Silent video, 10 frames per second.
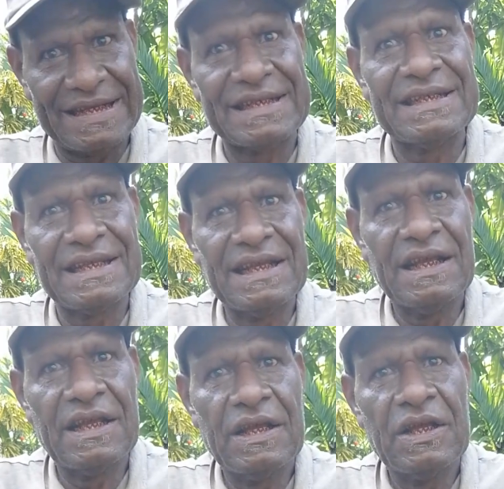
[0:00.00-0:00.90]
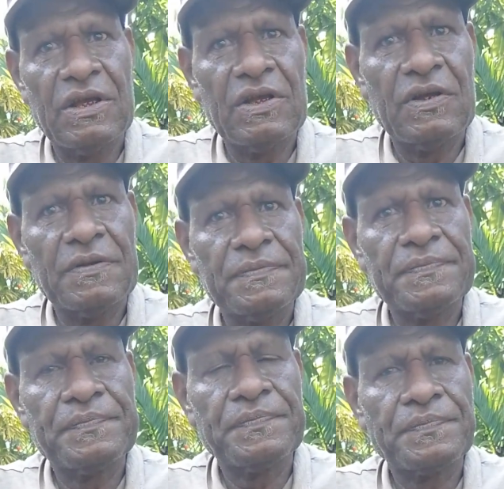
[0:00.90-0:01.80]
Oh, so long rivers
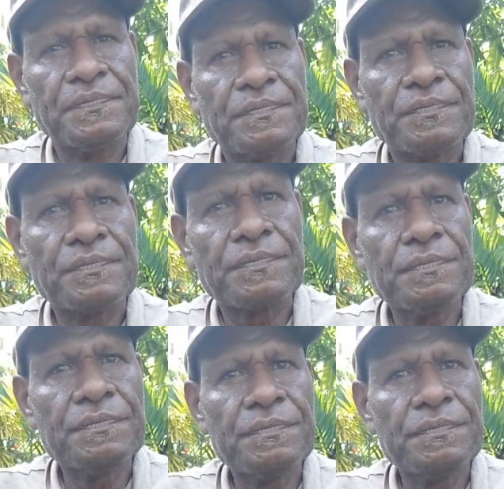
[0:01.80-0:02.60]
into the inland.